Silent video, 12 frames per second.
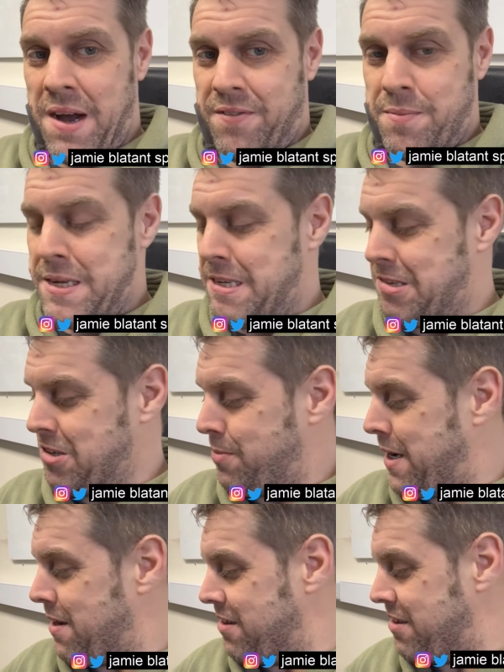for me dishing all my
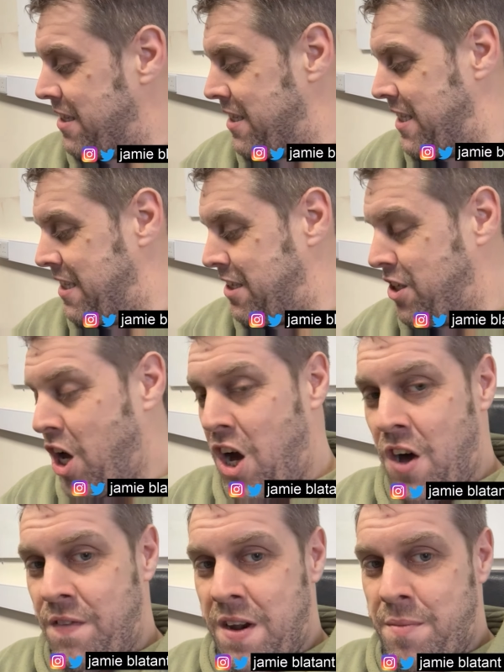knowledge out there.
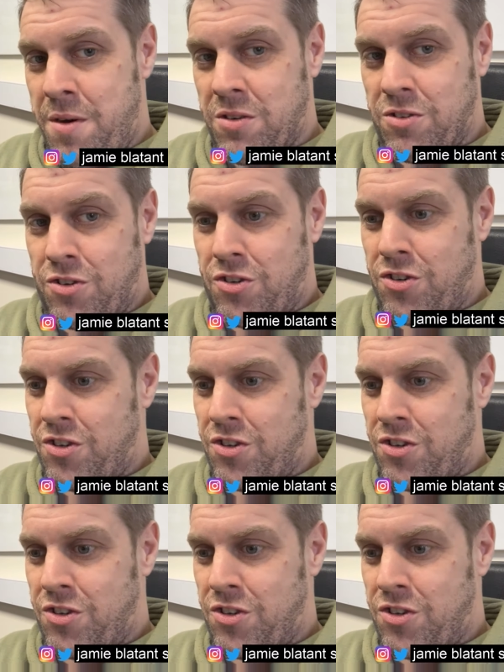Tar very much.